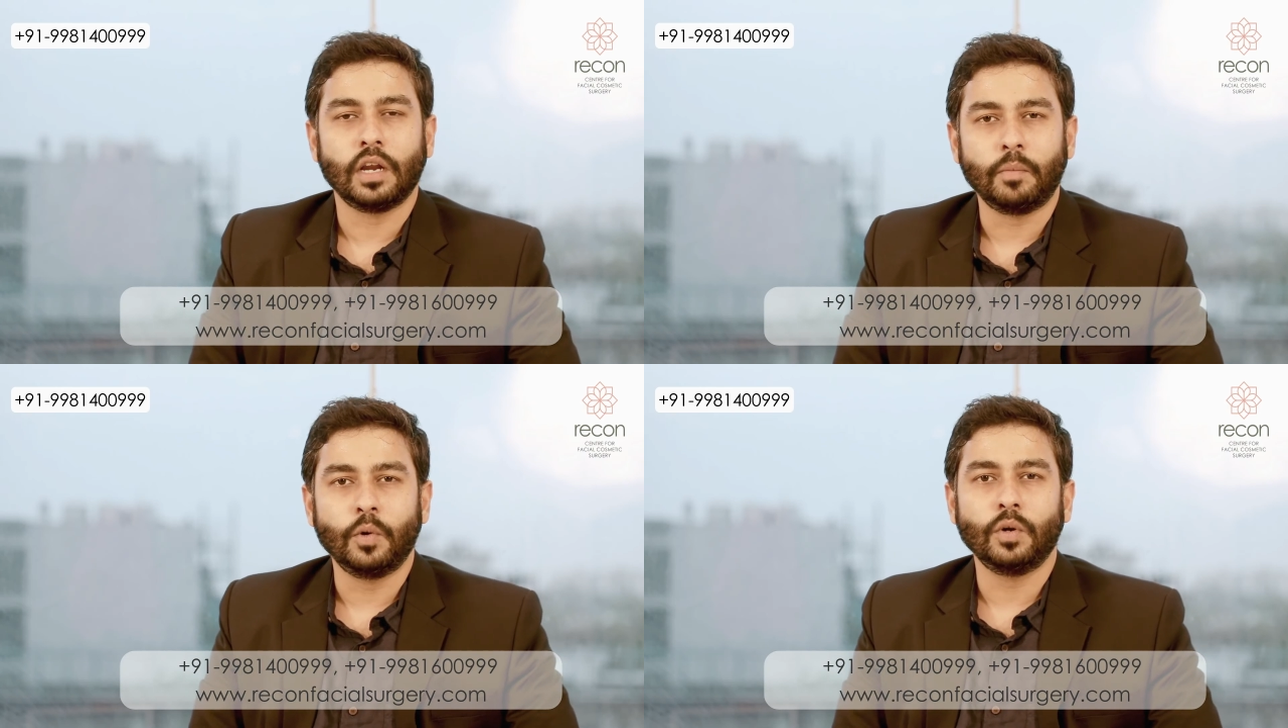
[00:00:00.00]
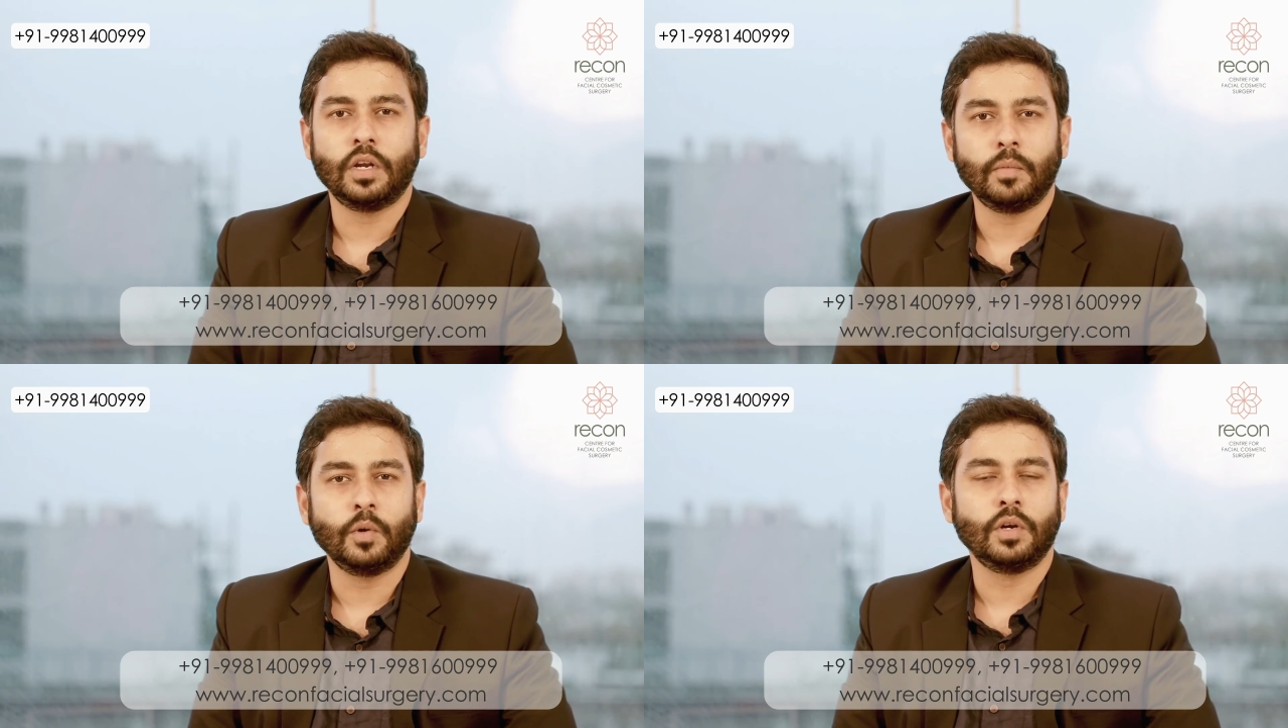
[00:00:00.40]

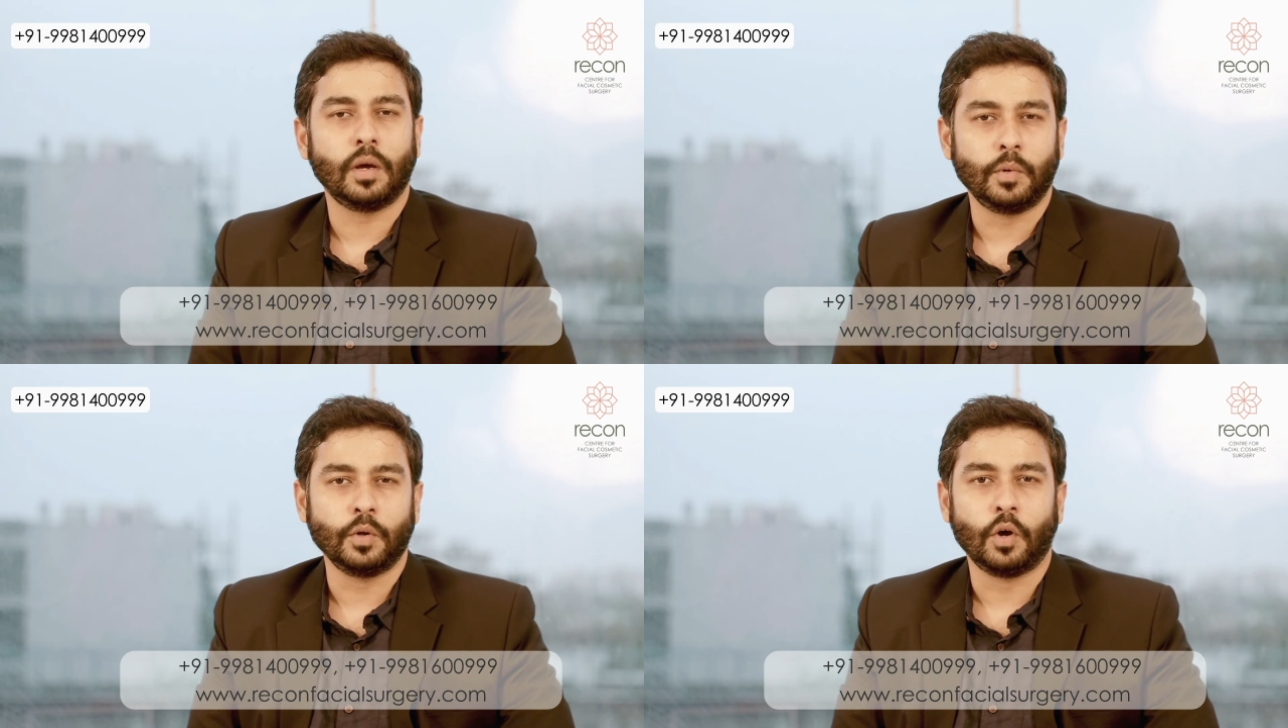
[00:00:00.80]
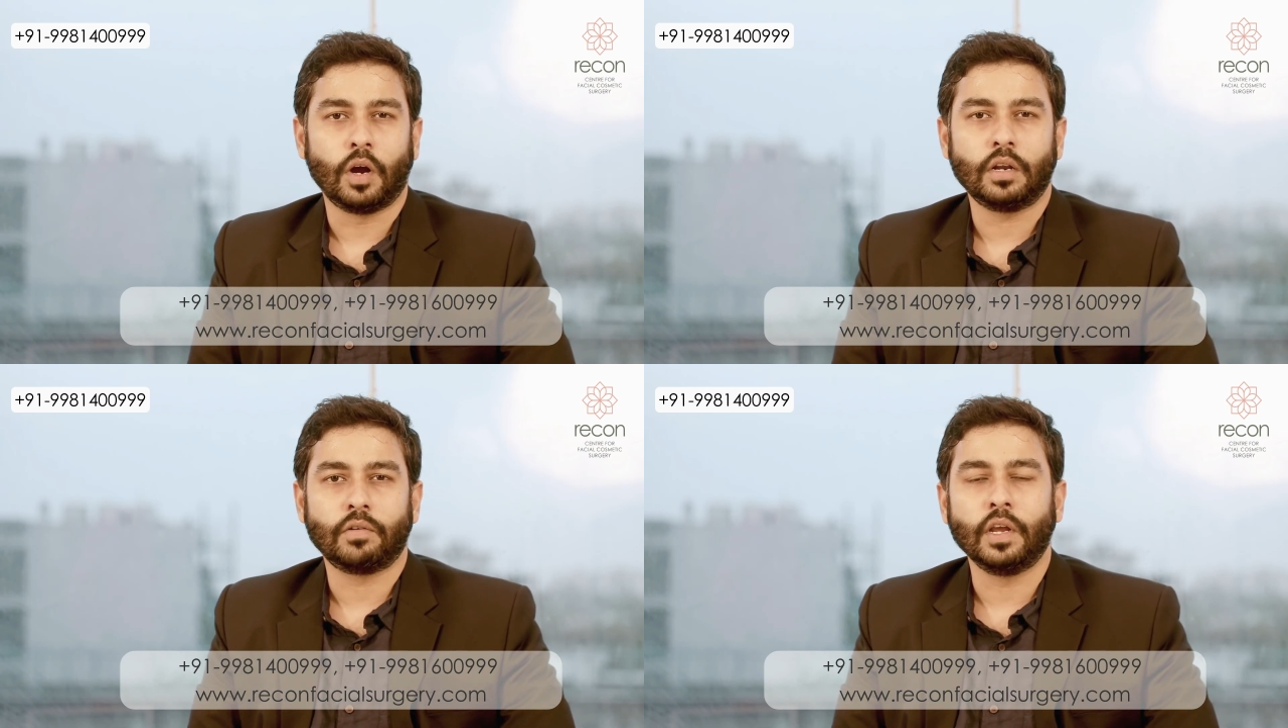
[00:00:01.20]

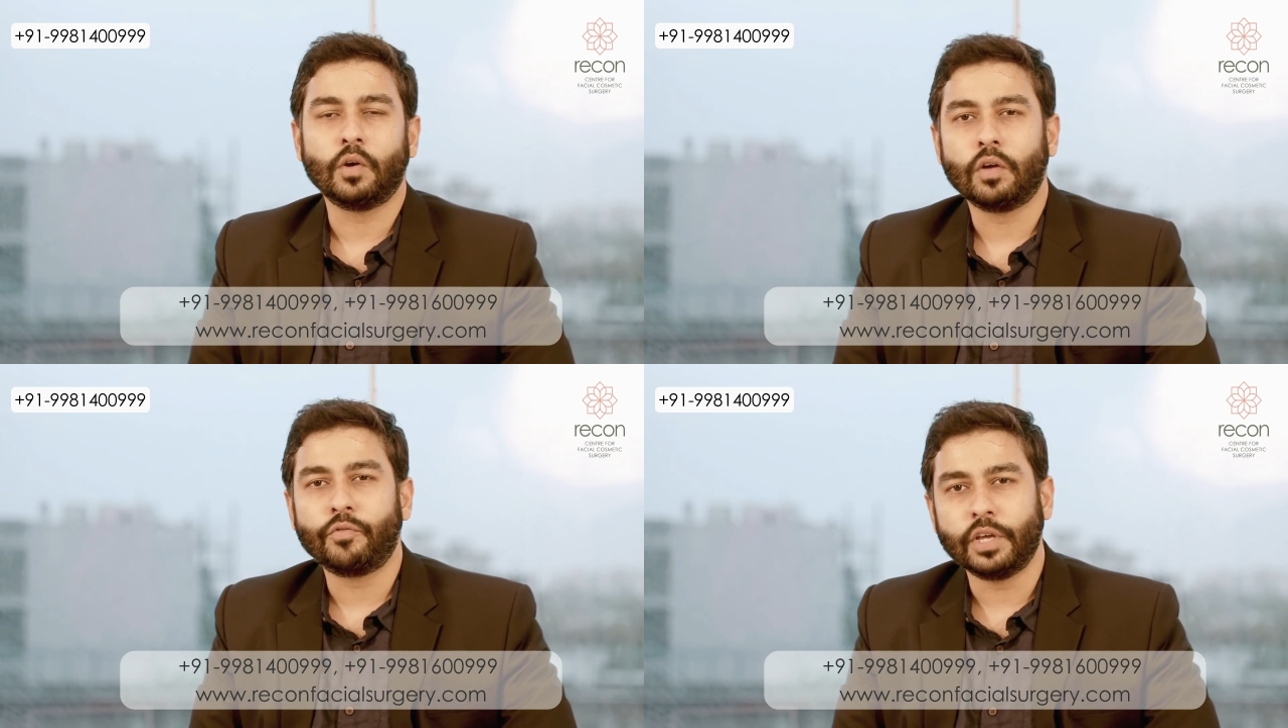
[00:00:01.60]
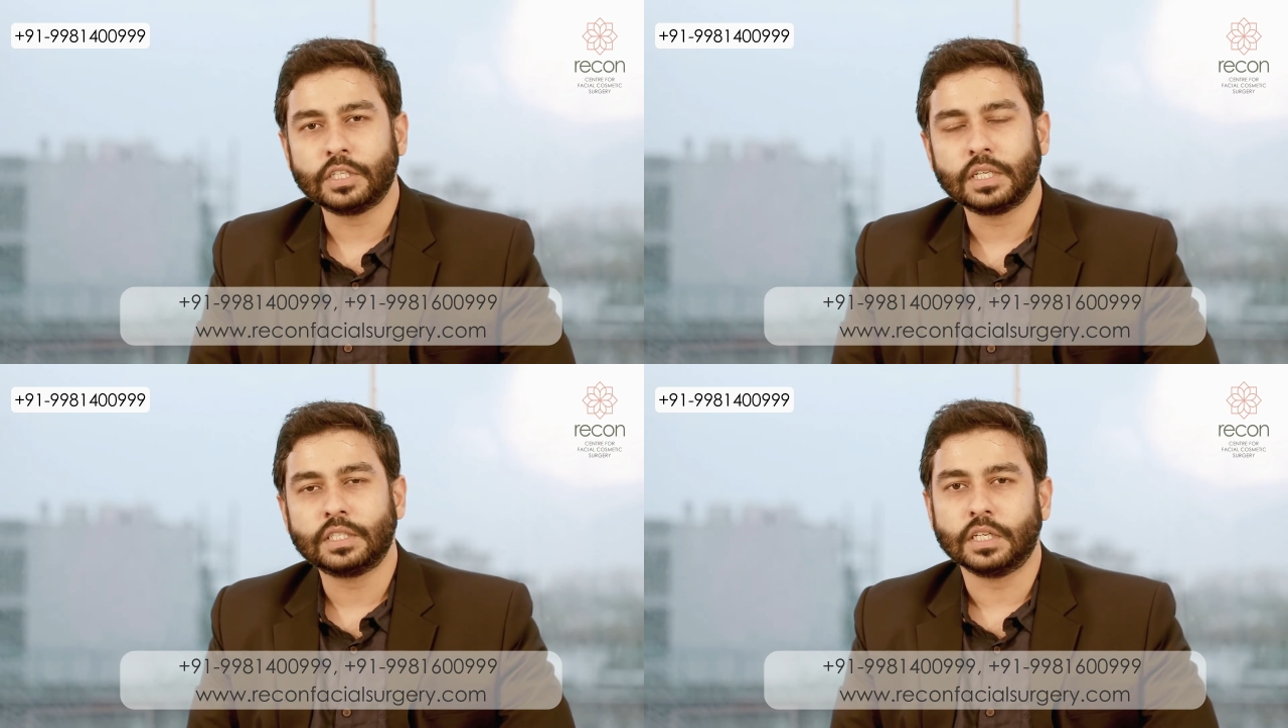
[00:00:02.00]

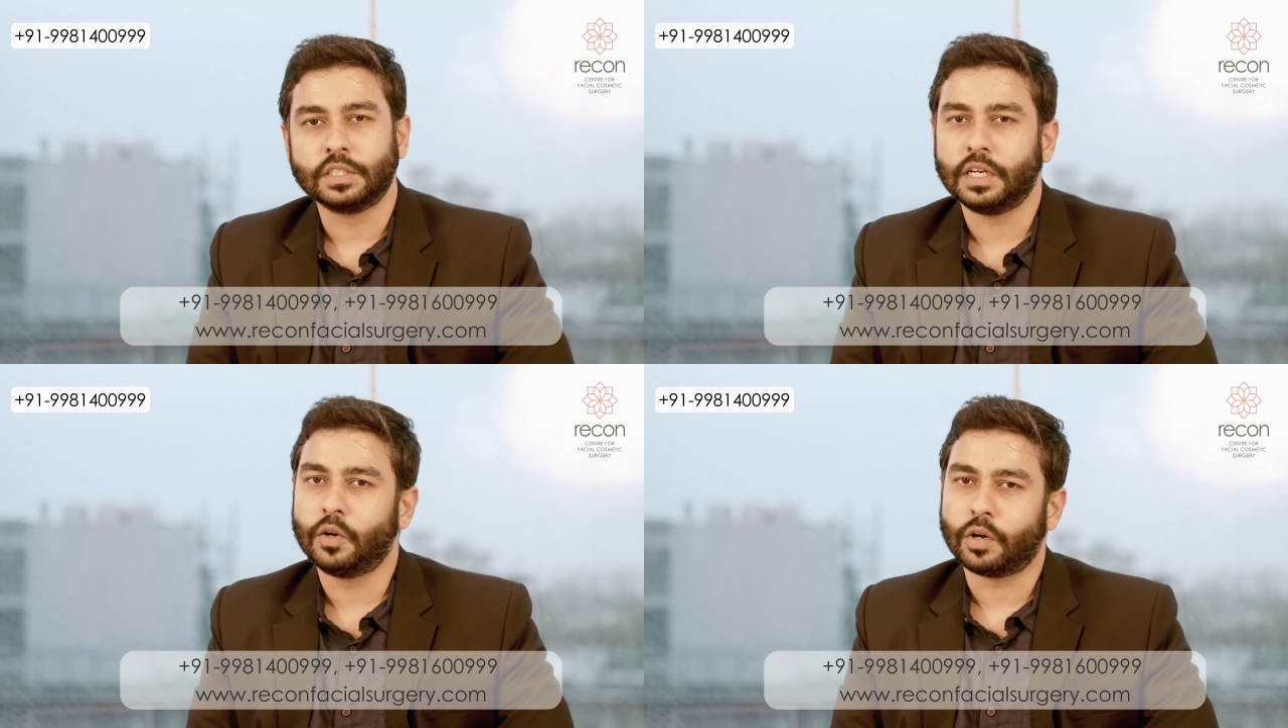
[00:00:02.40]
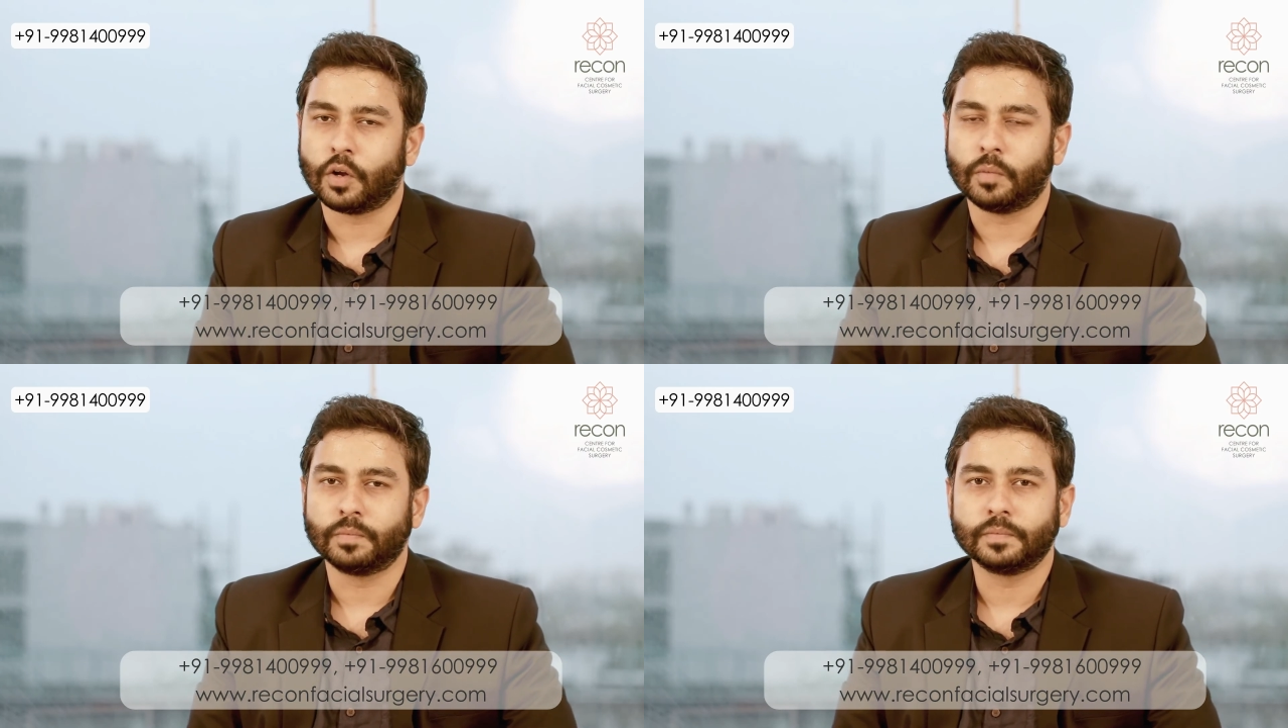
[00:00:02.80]

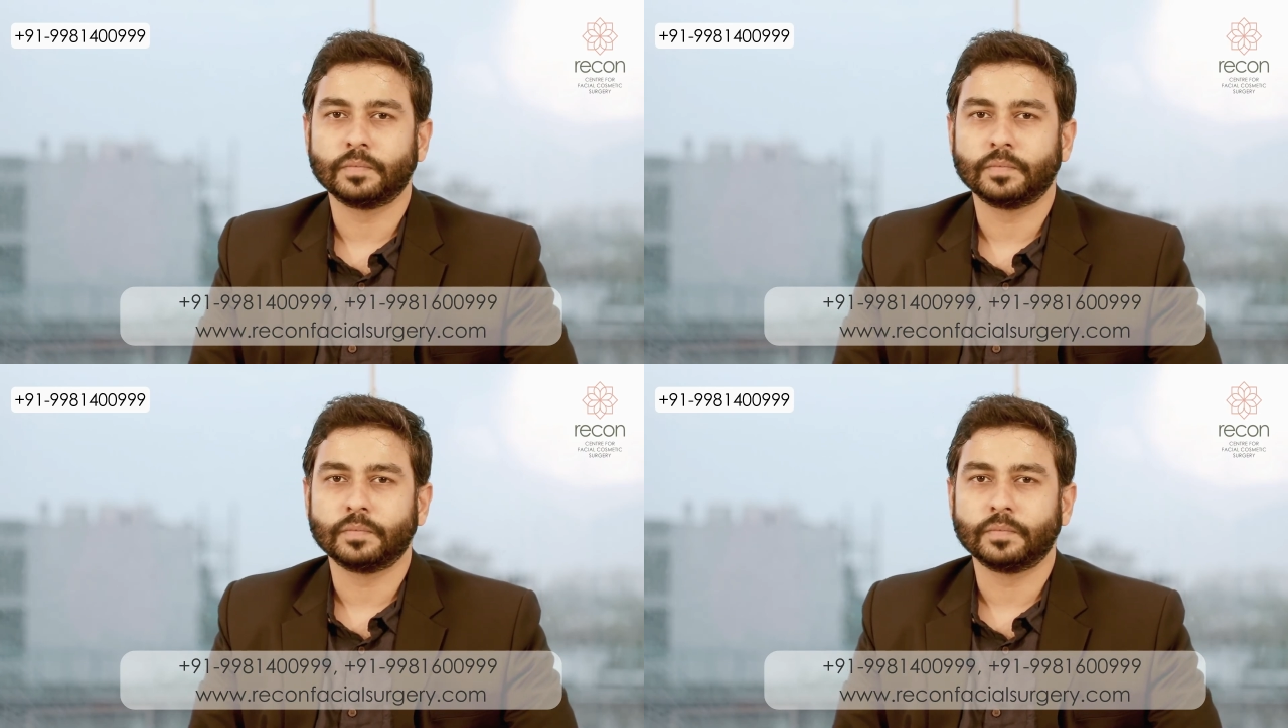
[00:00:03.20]
www.reconfacialsurgery.com.